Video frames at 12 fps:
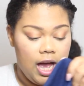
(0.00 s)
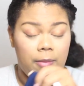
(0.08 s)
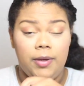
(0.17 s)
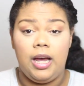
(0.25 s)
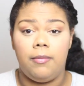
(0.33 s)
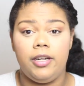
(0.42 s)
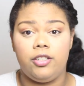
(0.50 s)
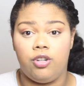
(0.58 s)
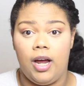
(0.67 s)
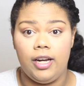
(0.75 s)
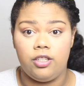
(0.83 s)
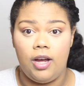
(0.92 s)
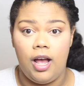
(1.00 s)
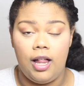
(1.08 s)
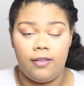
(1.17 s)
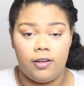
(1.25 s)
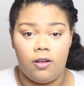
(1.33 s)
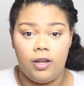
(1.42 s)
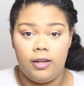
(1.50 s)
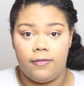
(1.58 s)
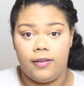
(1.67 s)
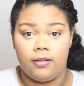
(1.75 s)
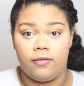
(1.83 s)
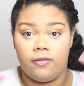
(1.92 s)
I mean, I'm going to try all of it on
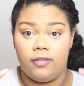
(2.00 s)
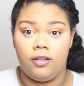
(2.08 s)
if it